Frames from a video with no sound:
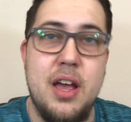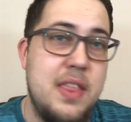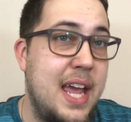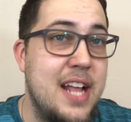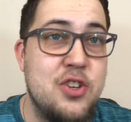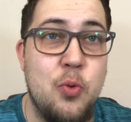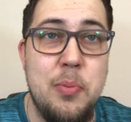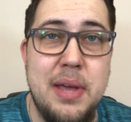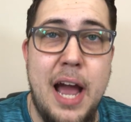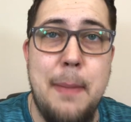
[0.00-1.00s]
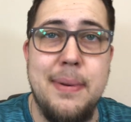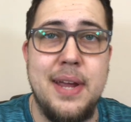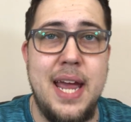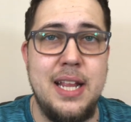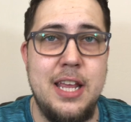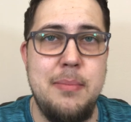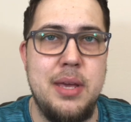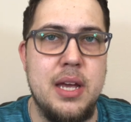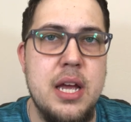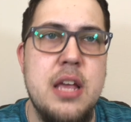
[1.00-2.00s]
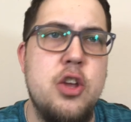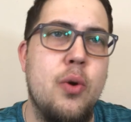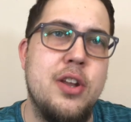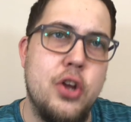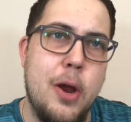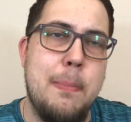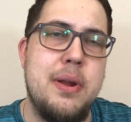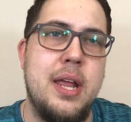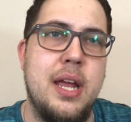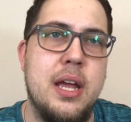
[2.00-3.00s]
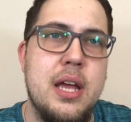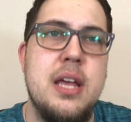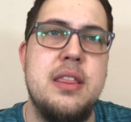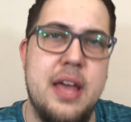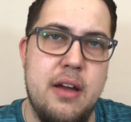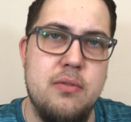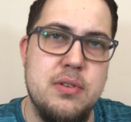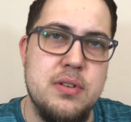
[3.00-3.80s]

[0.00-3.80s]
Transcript: The answer would be hyperkalemia. You're interpreting that